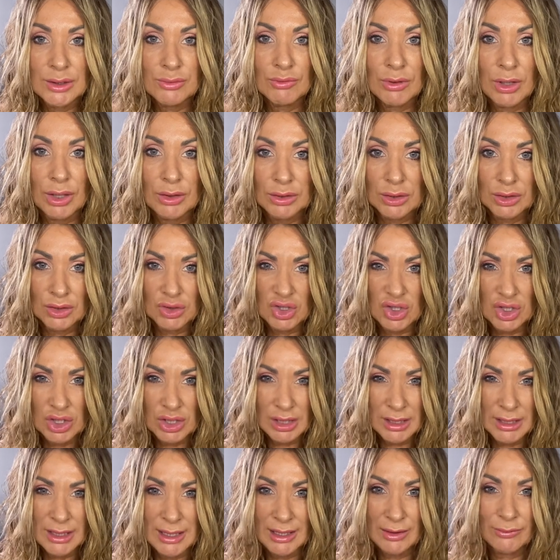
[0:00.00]
rather than
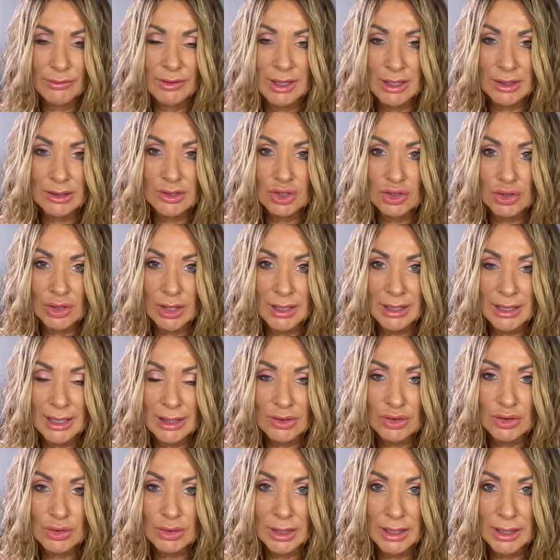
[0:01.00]
just leaving it to dry
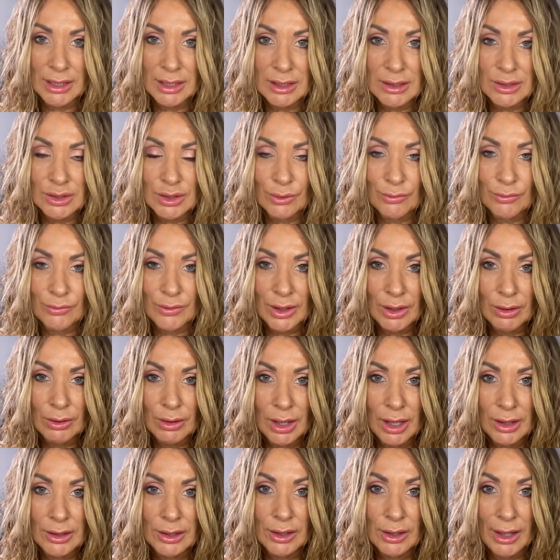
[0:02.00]
naturally because you feel
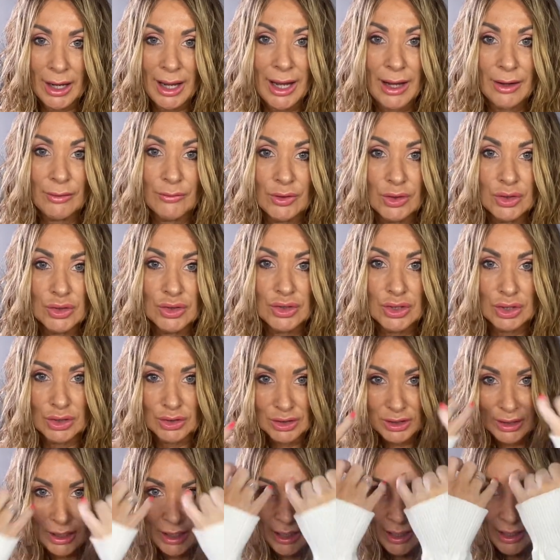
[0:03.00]
like you haven't done
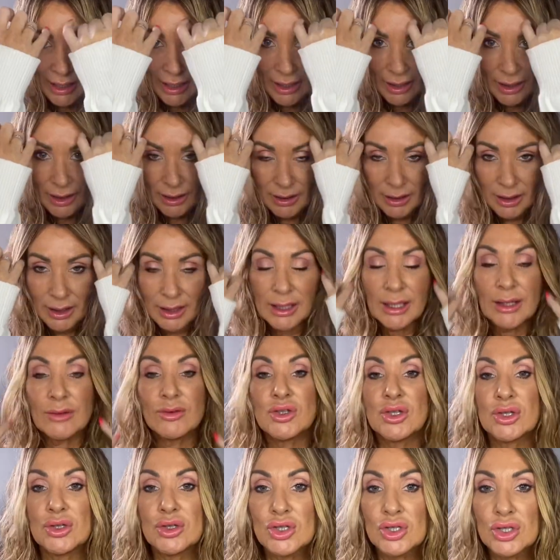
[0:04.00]
your hair, it gives
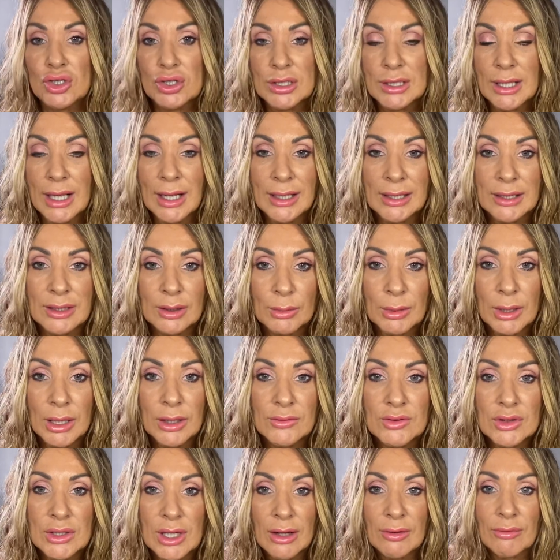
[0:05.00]
you just that little bit of
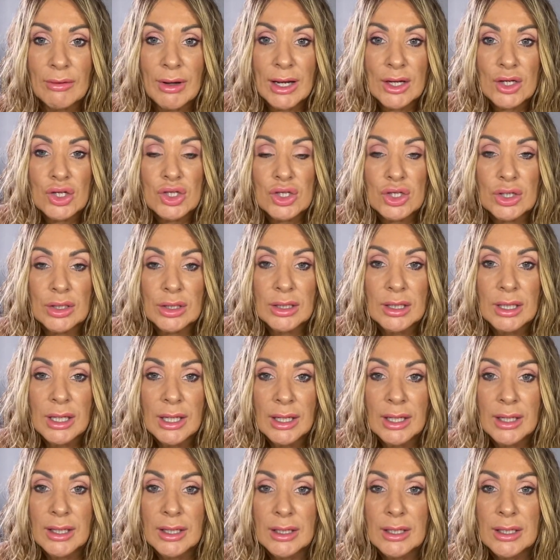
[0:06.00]
direction.
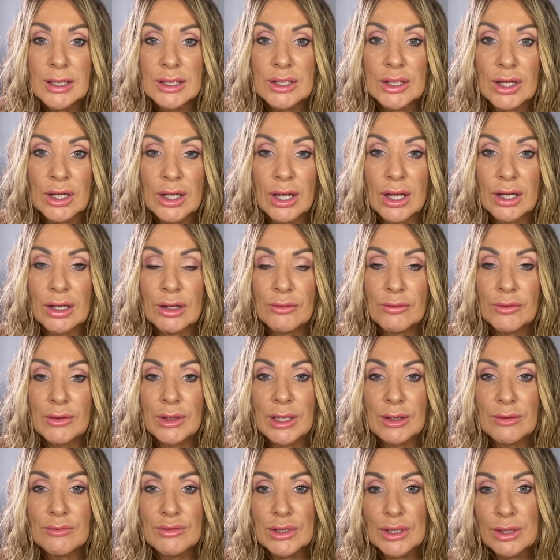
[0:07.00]
So it kind of
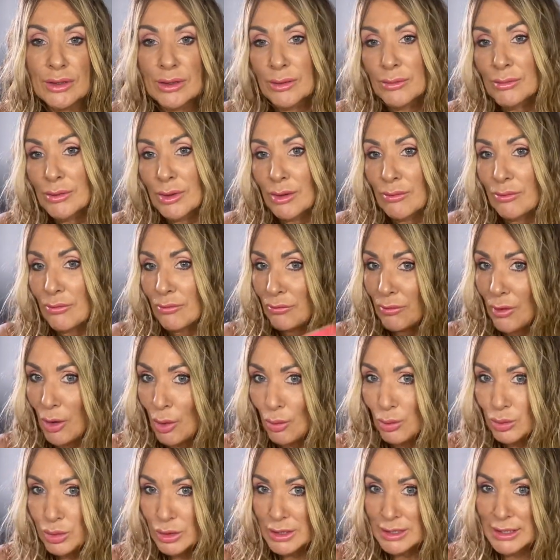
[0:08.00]
gives a
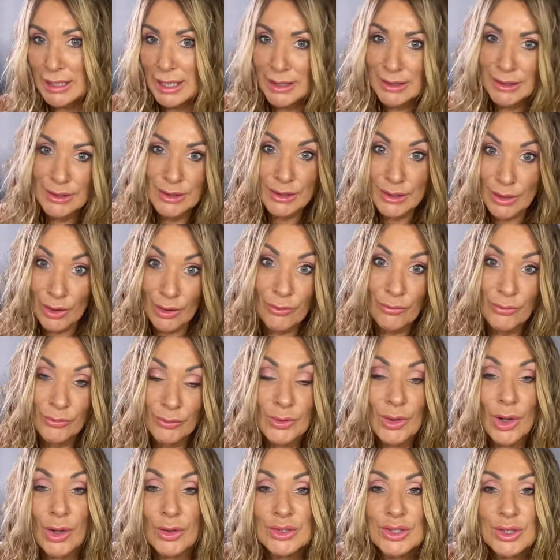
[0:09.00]
false sense of
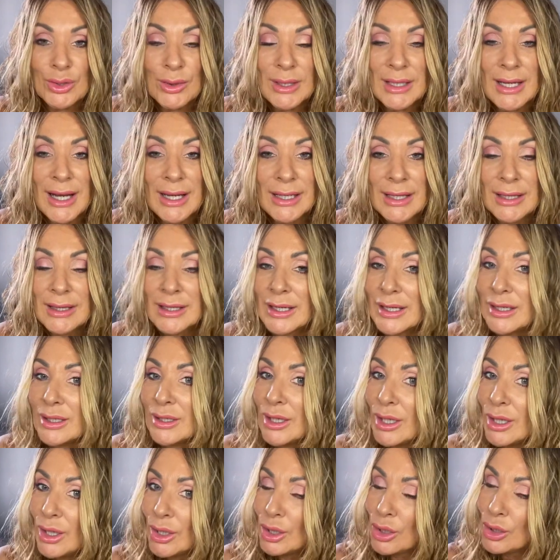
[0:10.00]
not doing anything.
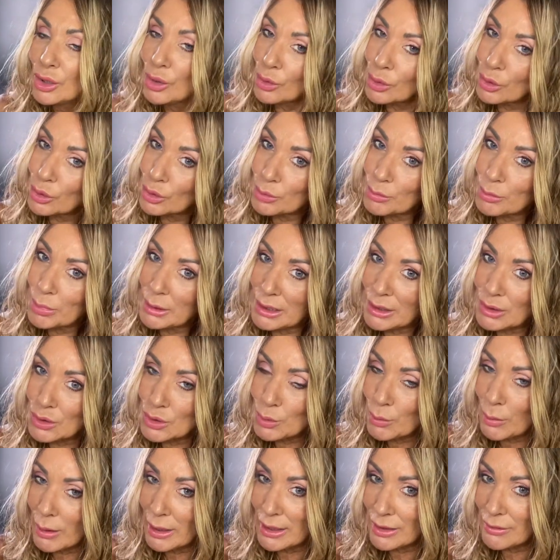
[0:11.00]
You could beach
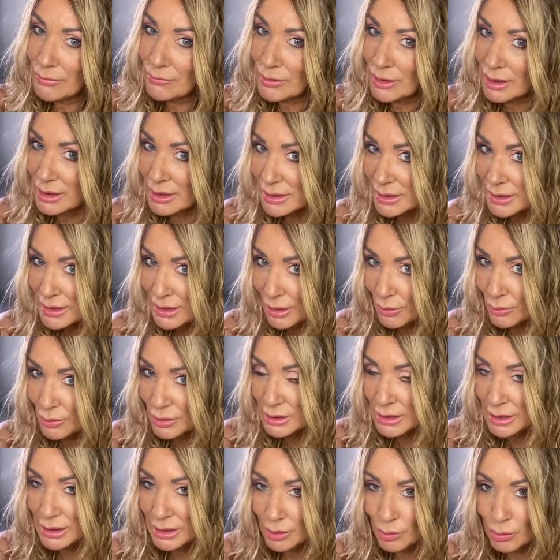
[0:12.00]
wave this, that would
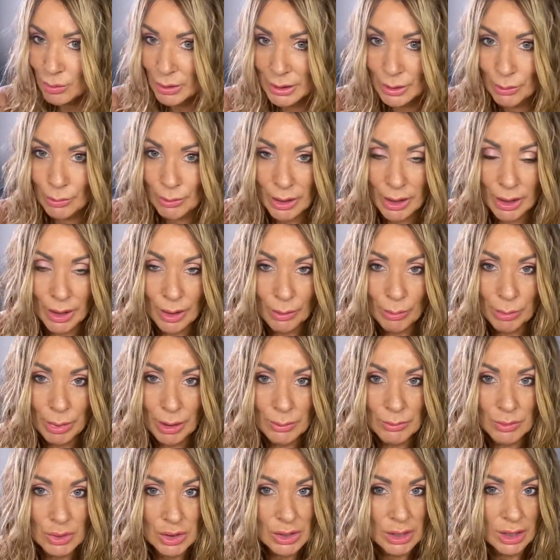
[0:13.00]
equally work, but
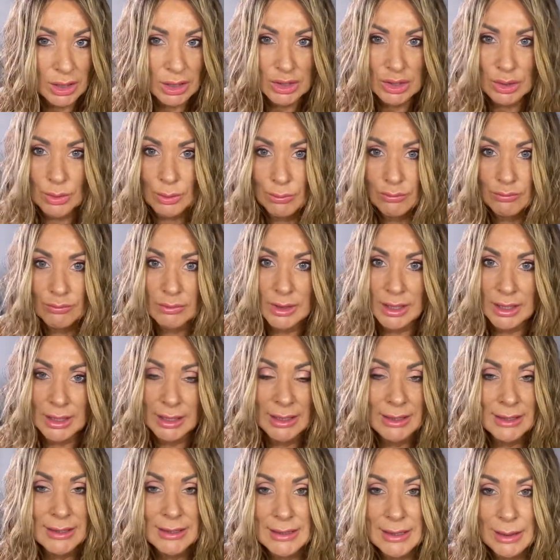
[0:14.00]
I'm just going to do a really
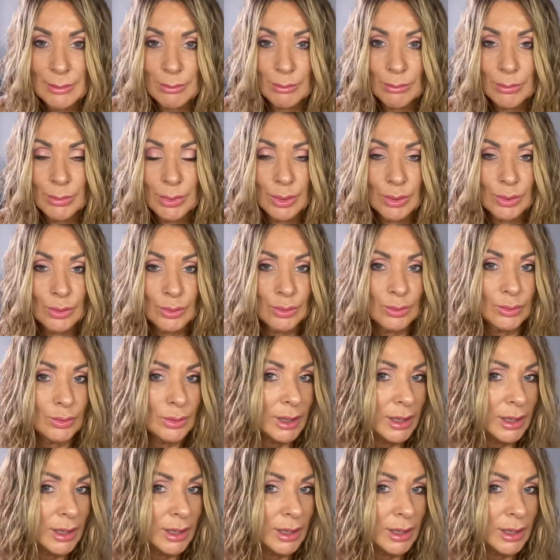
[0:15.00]
simple,